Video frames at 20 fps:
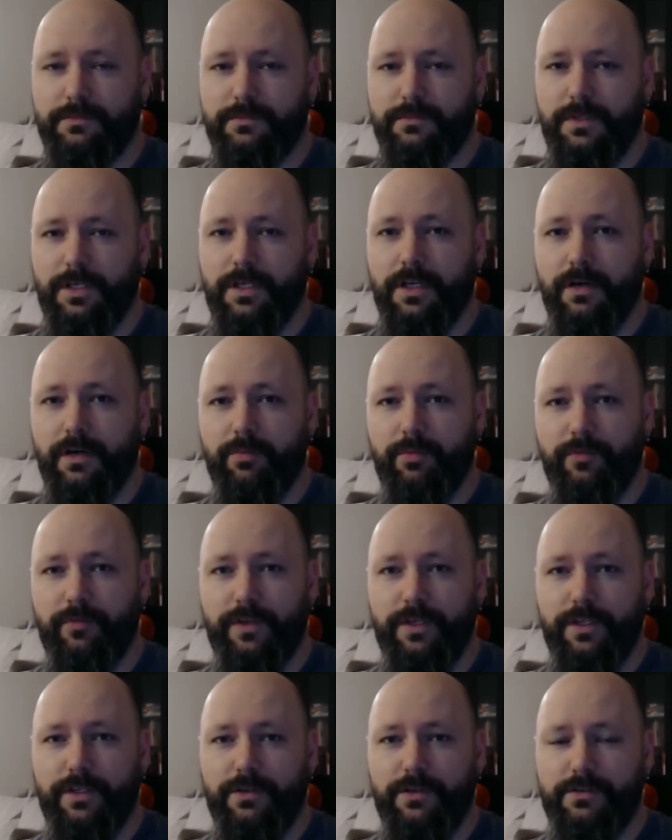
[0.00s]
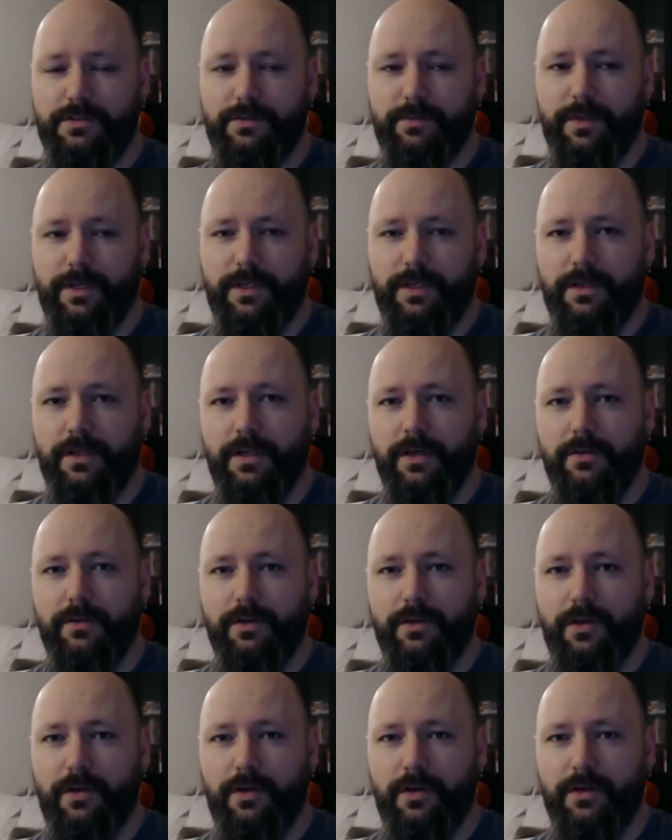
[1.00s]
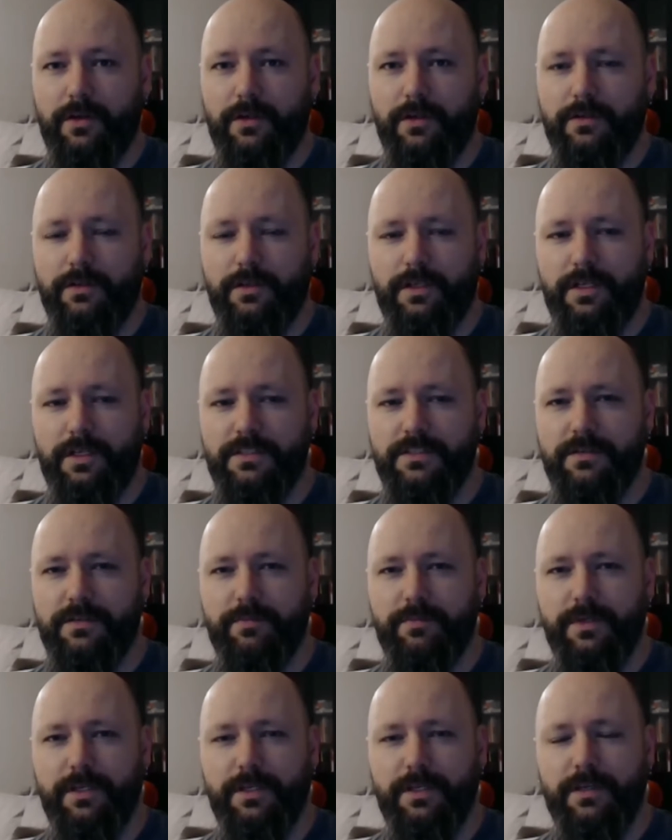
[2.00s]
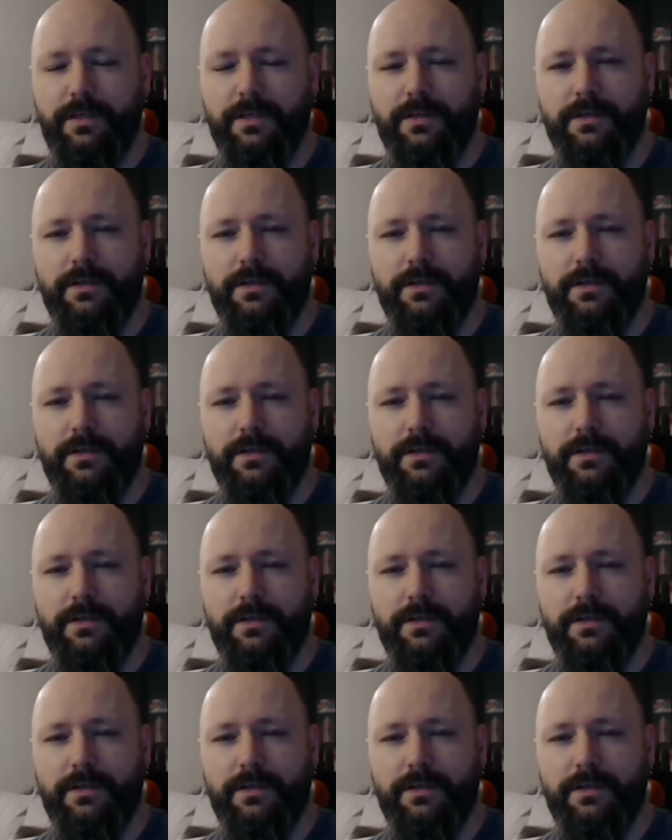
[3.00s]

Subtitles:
a couple videos, depending on how long it ends up being.